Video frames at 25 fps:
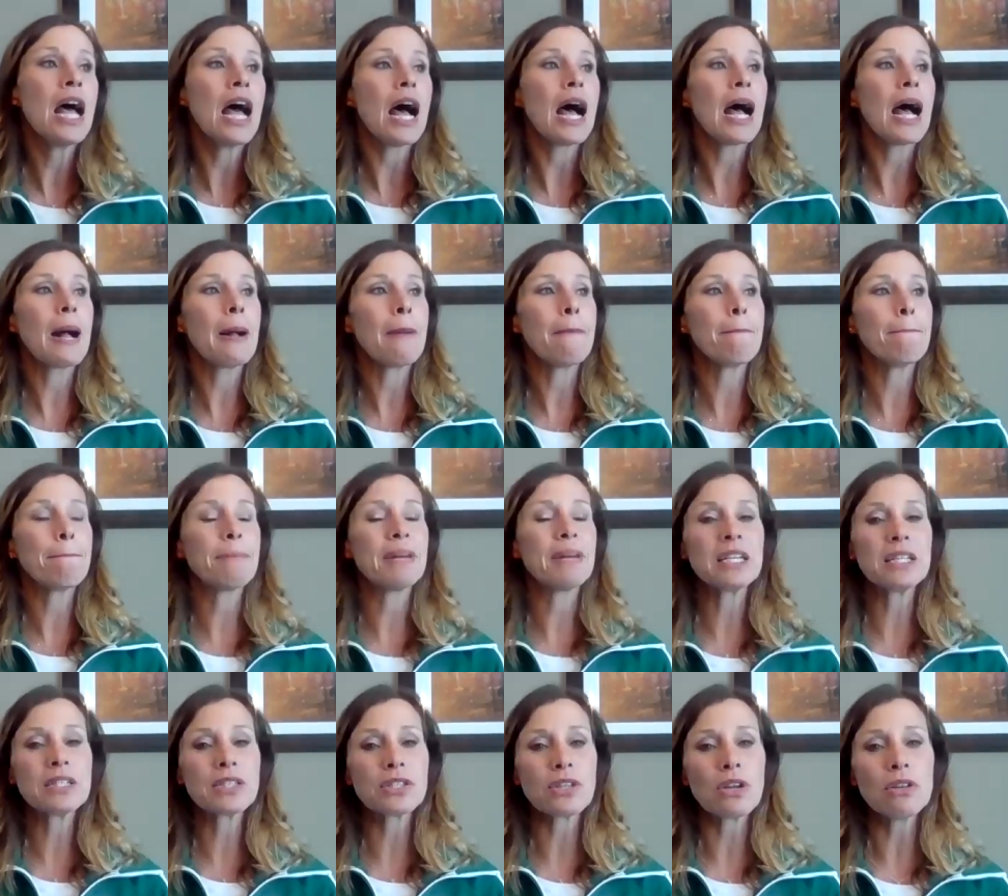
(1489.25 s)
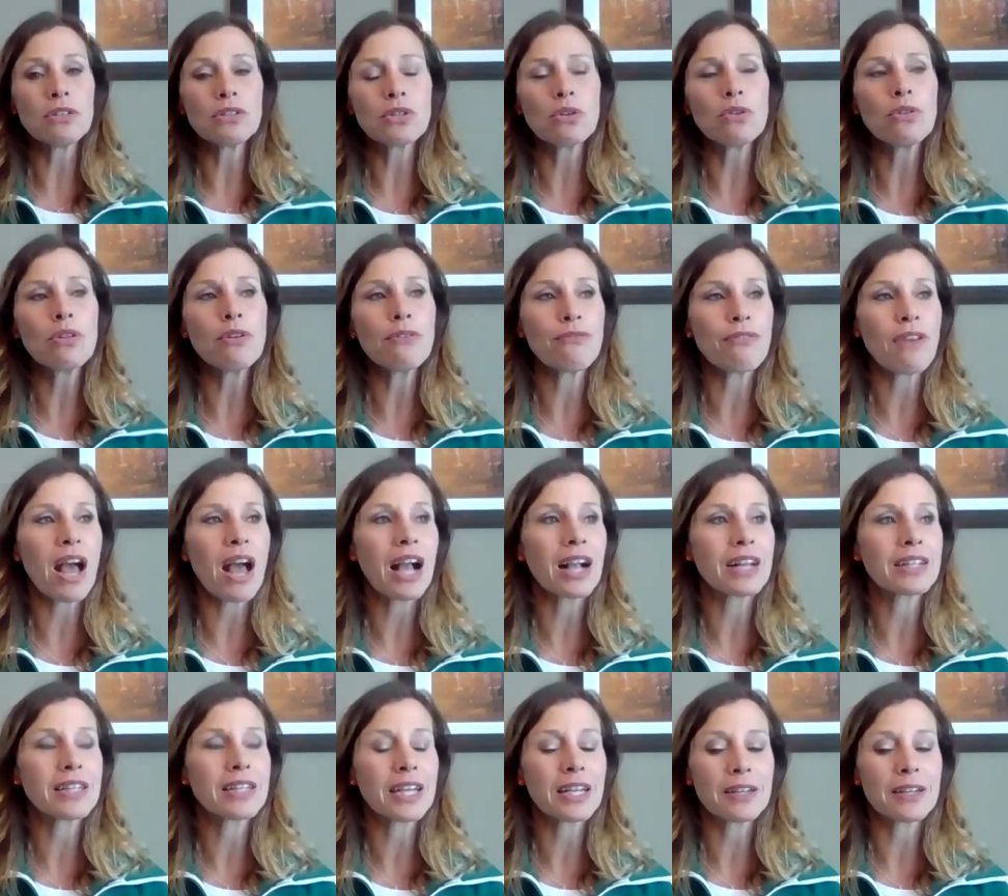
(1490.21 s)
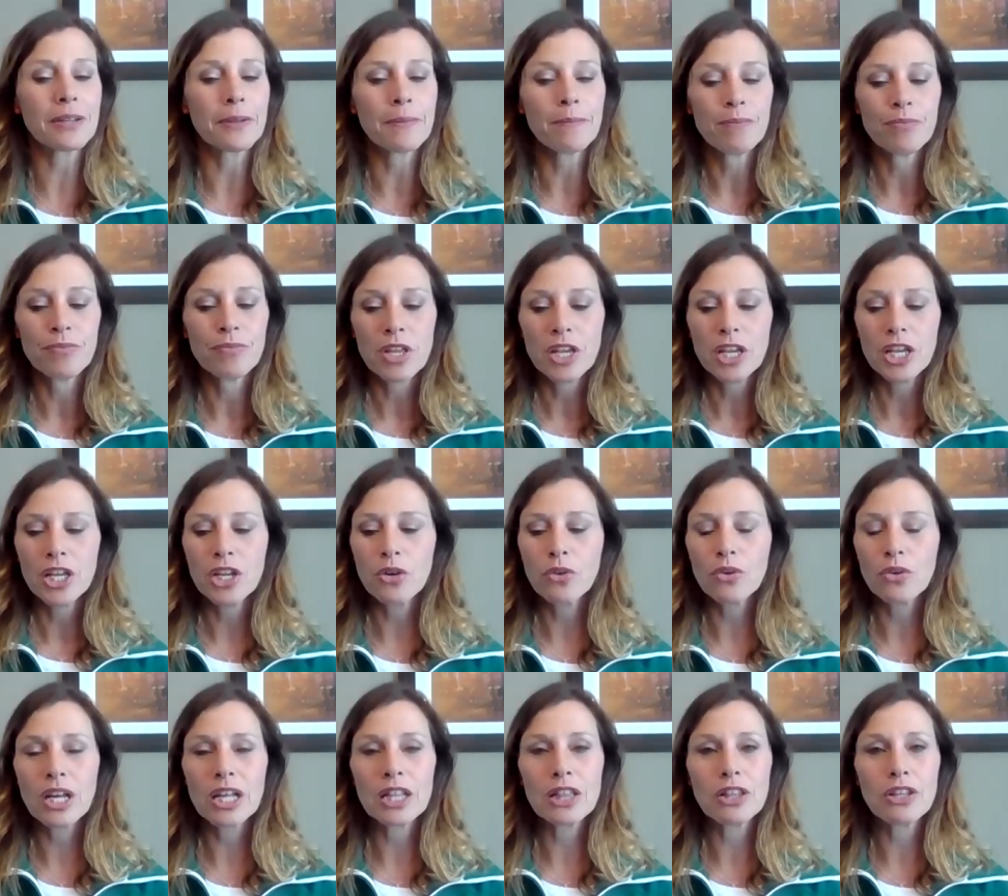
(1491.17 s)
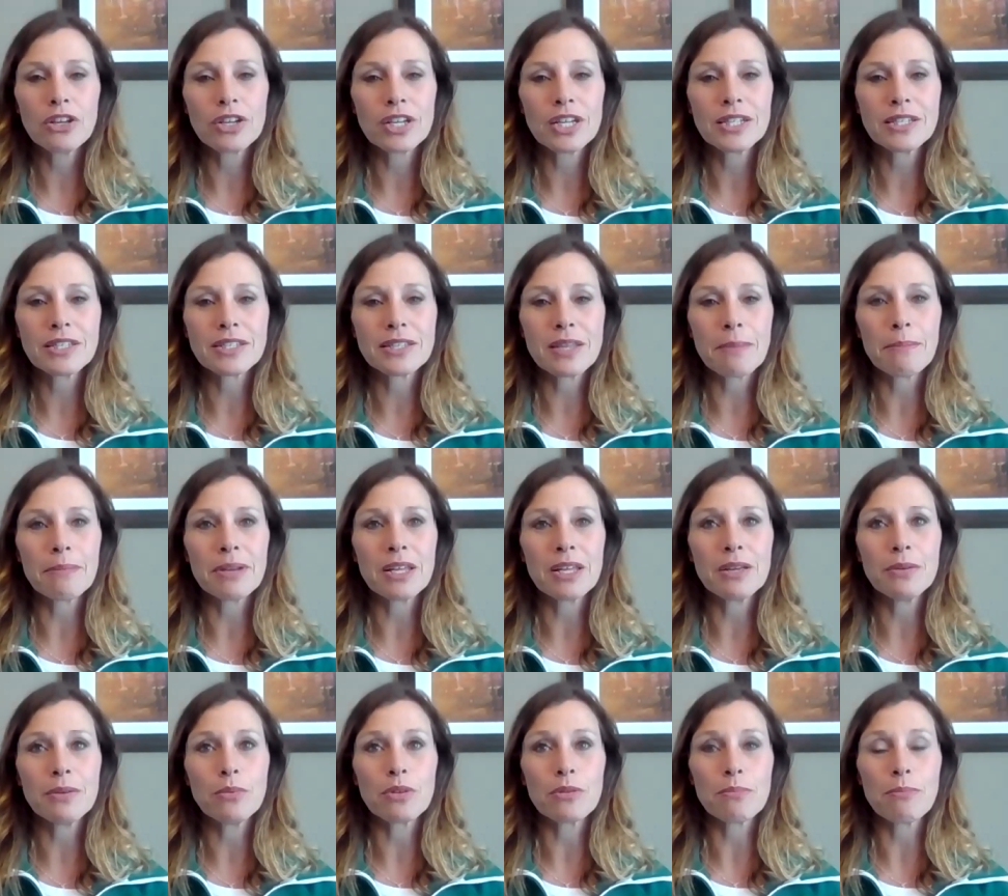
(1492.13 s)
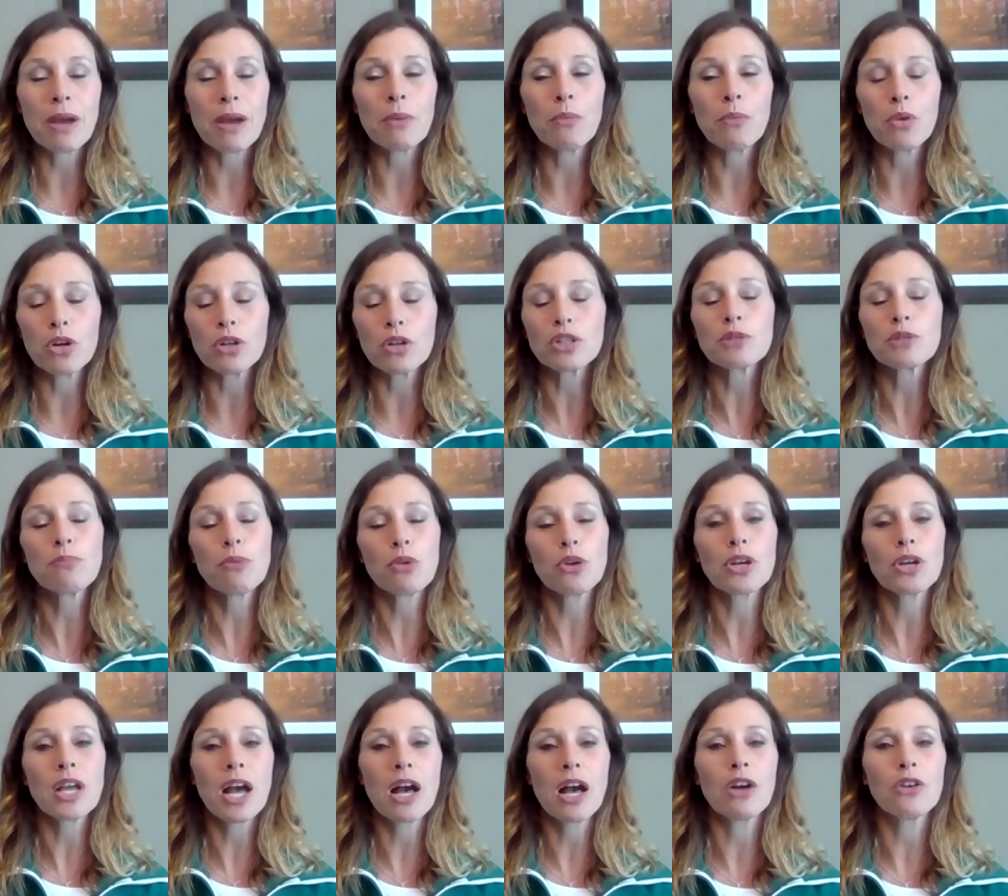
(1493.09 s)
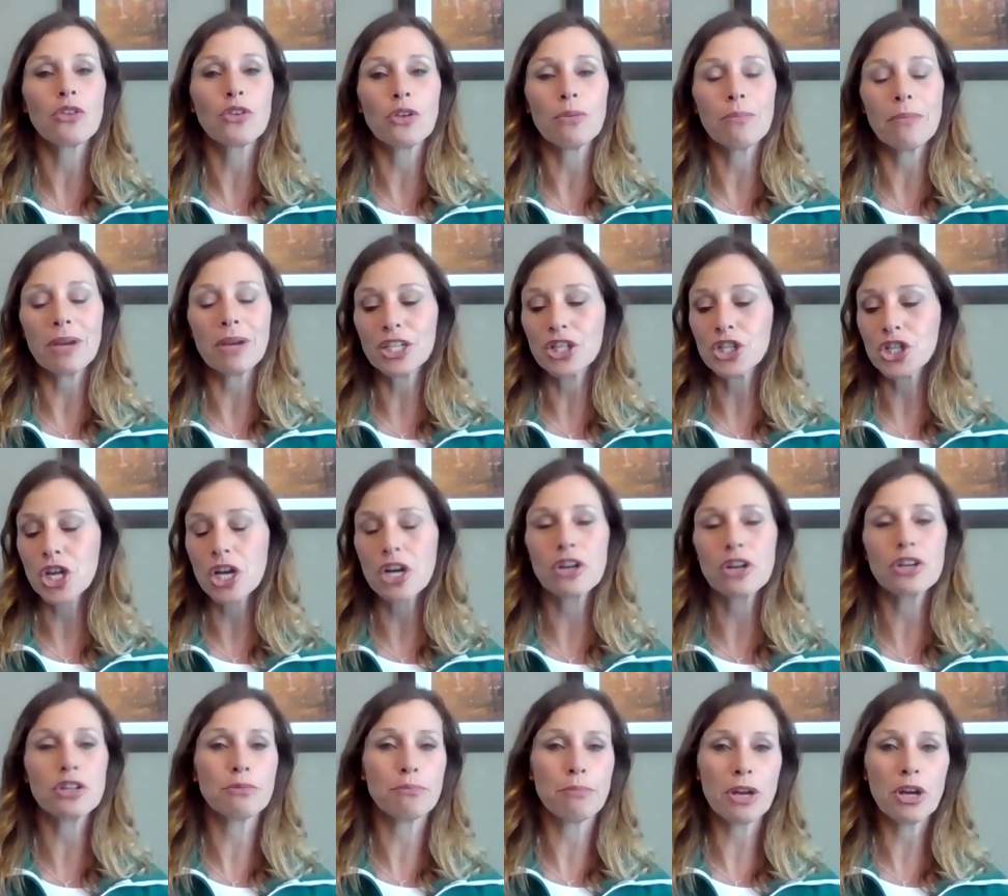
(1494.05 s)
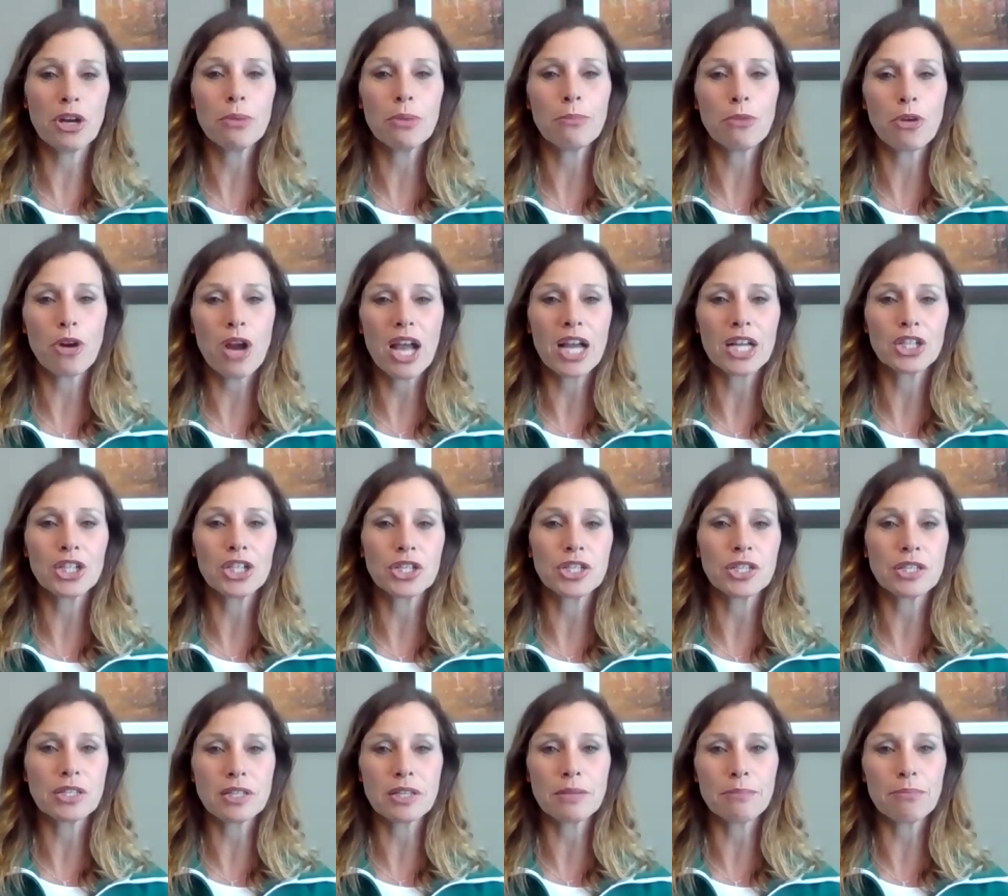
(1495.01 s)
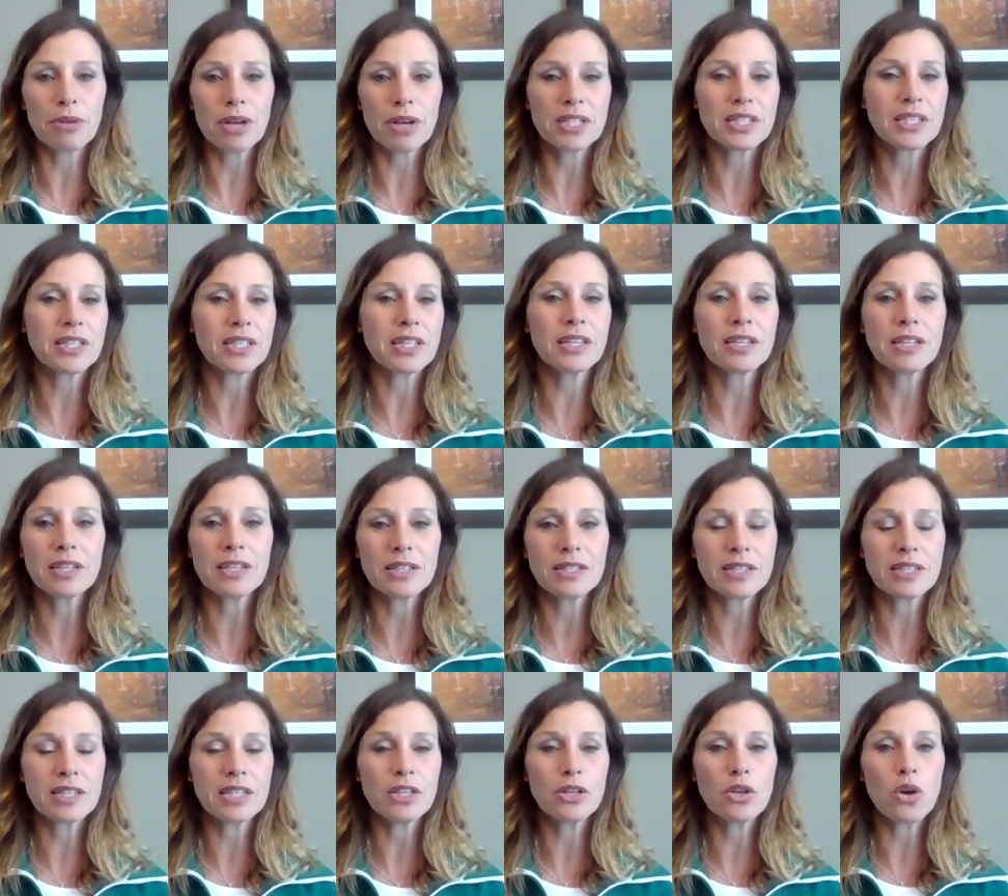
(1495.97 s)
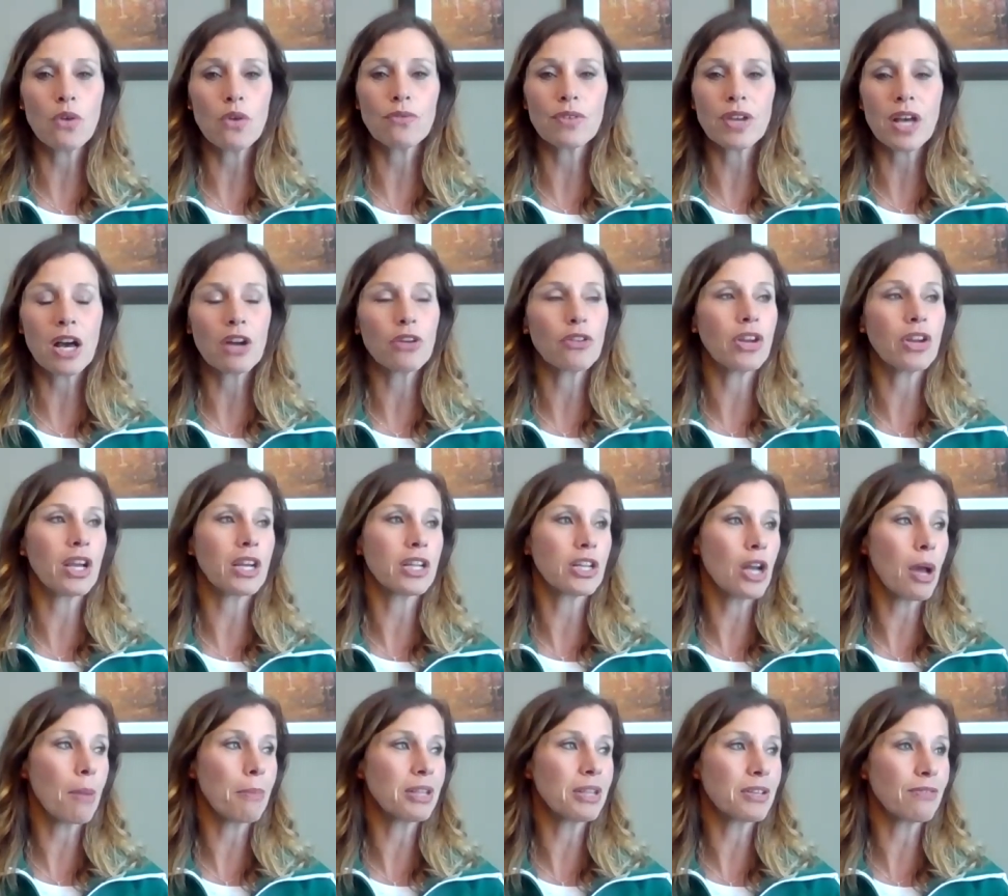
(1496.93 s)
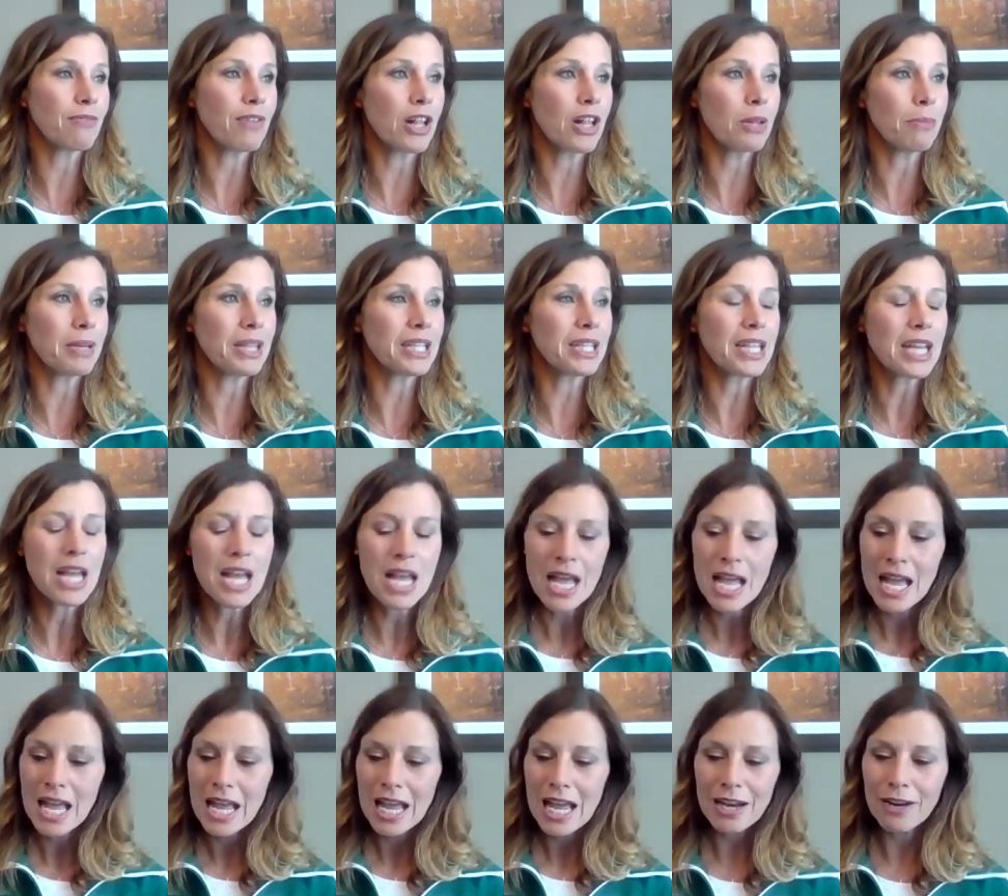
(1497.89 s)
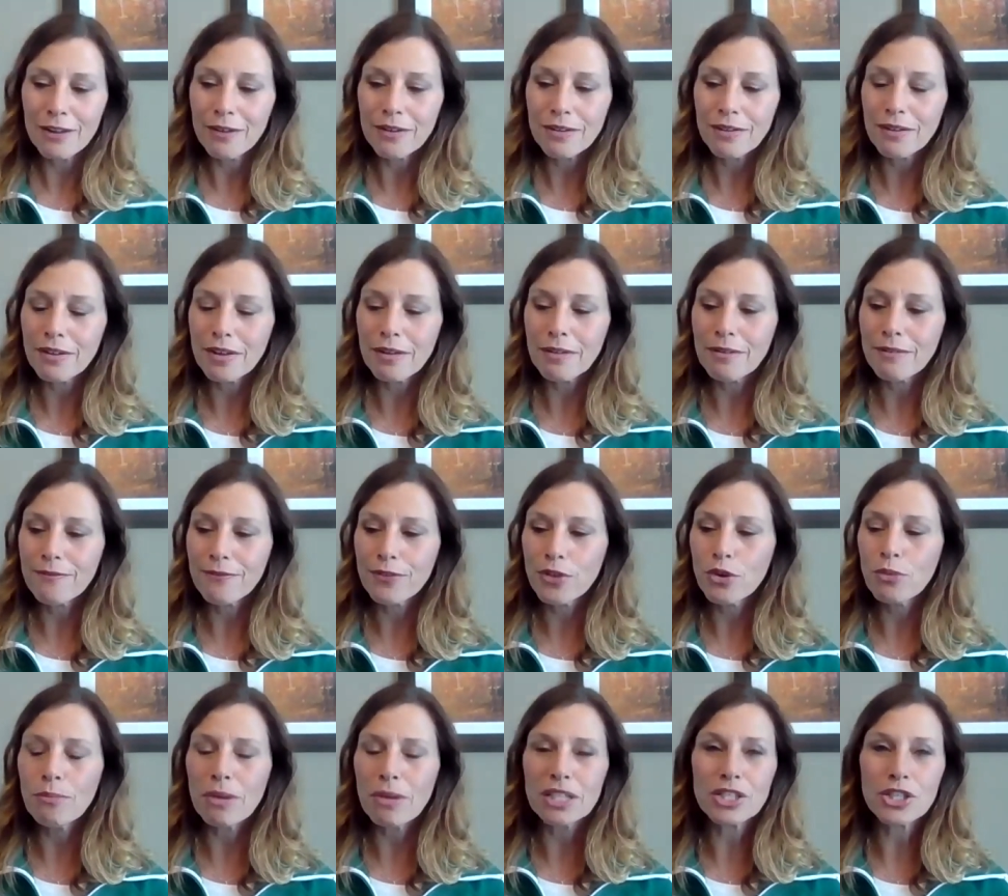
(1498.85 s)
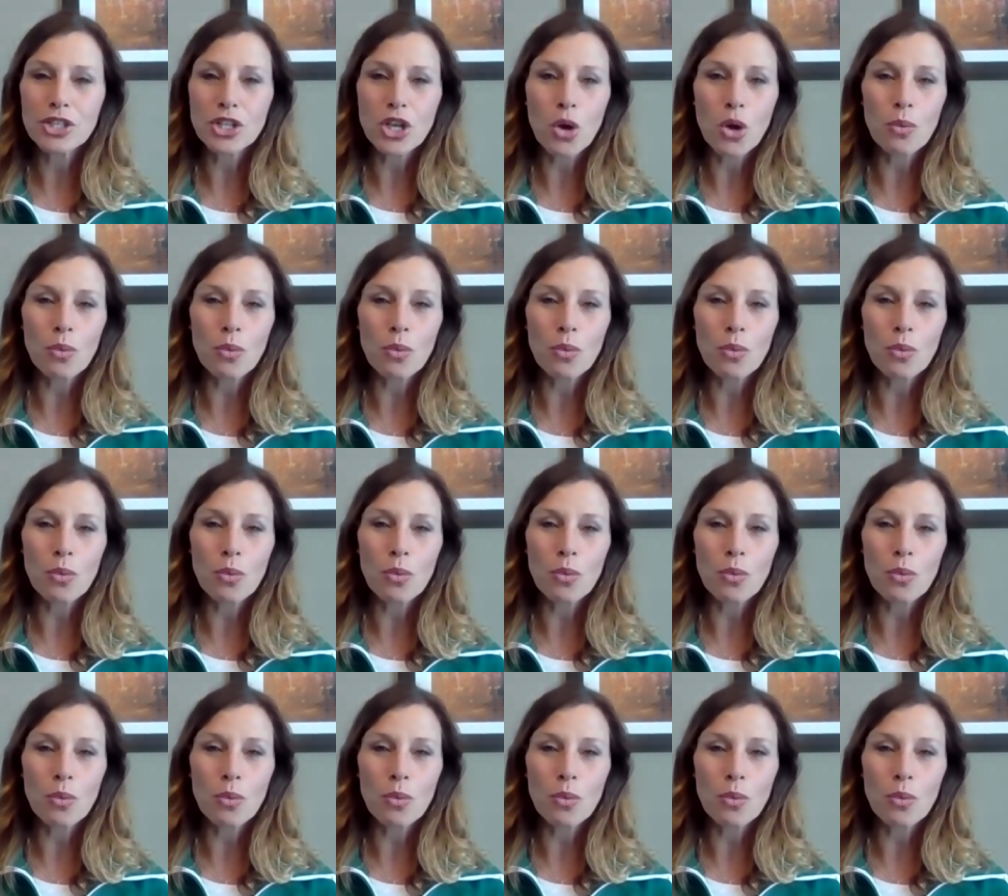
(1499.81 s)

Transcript: But it's also the fact that, when I look at somebody with my work, Sport Calgary, my chair is Mary Moran. She's the president and CEO of Calgary Economic Development. And a few months ago,